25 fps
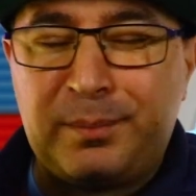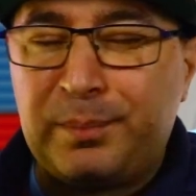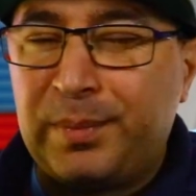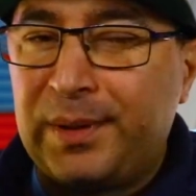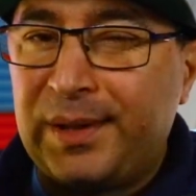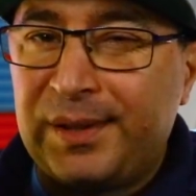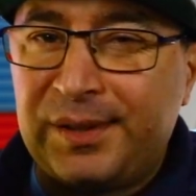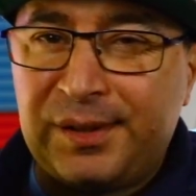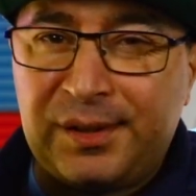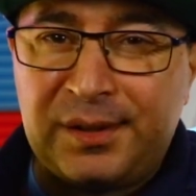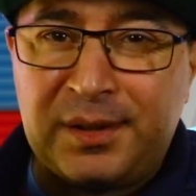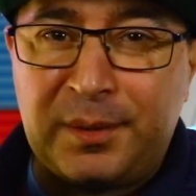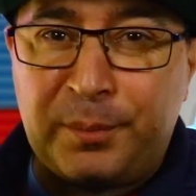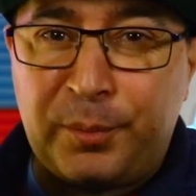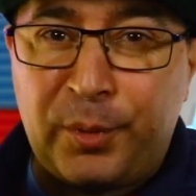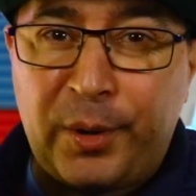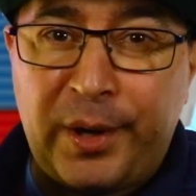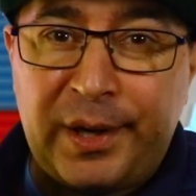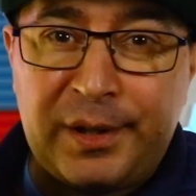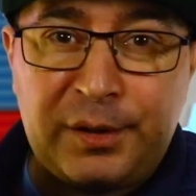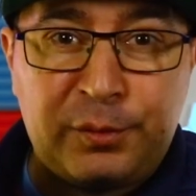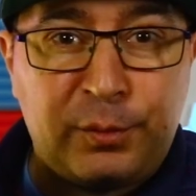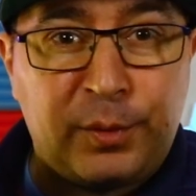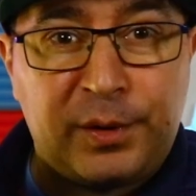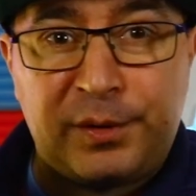Plus the
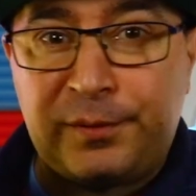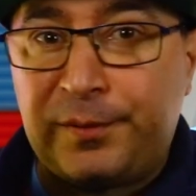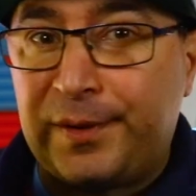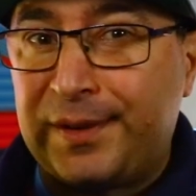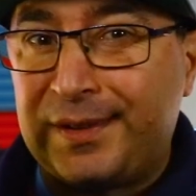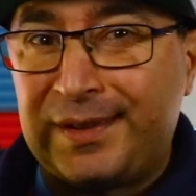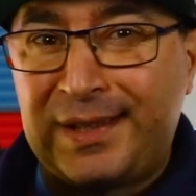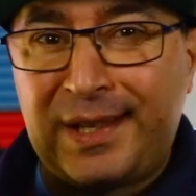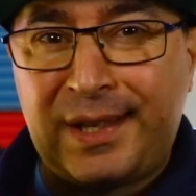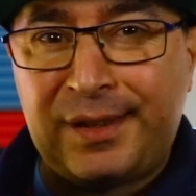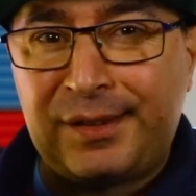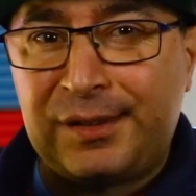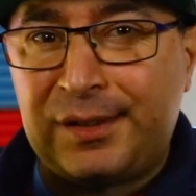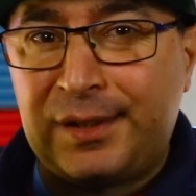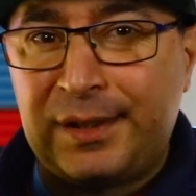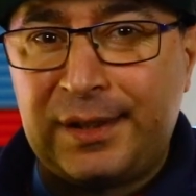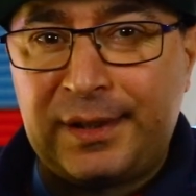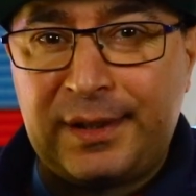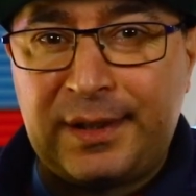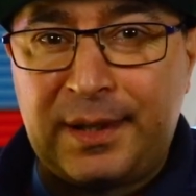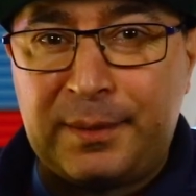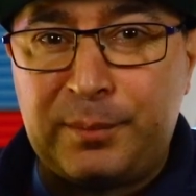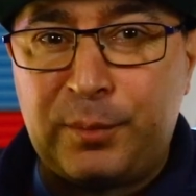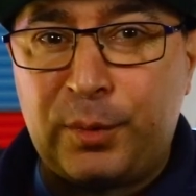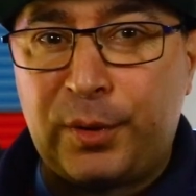price was
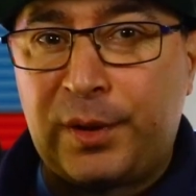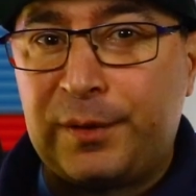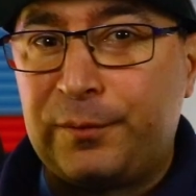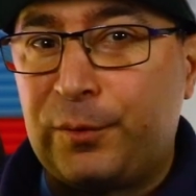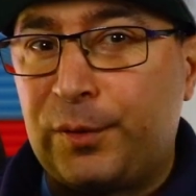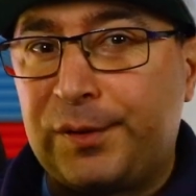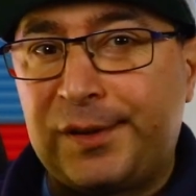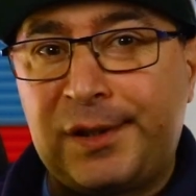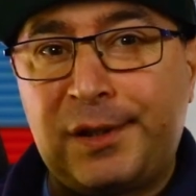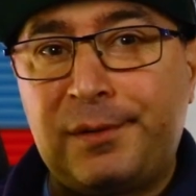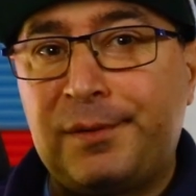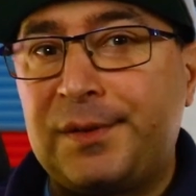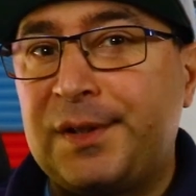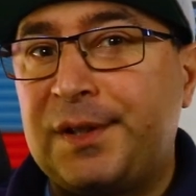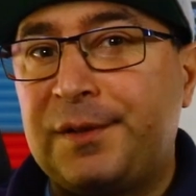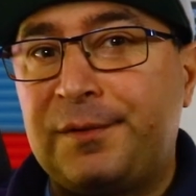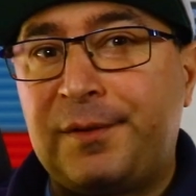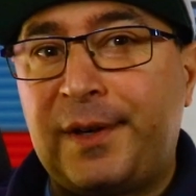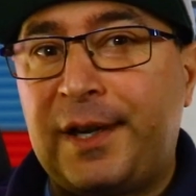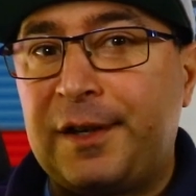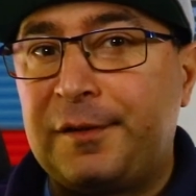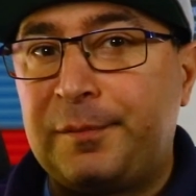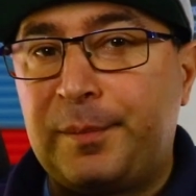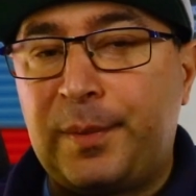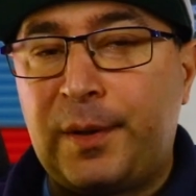fantastic. I bought it for
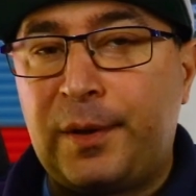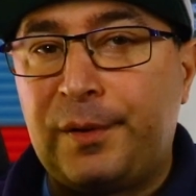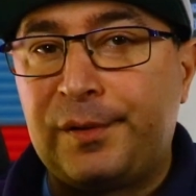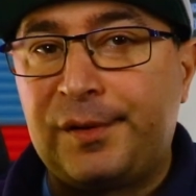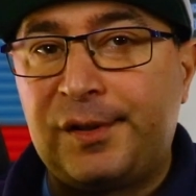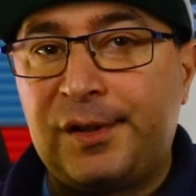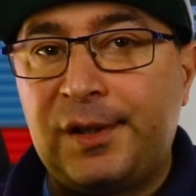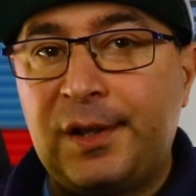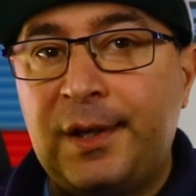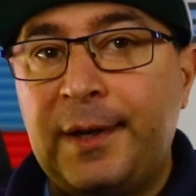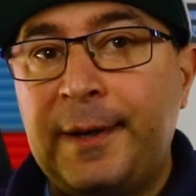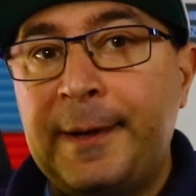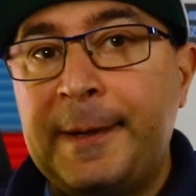£75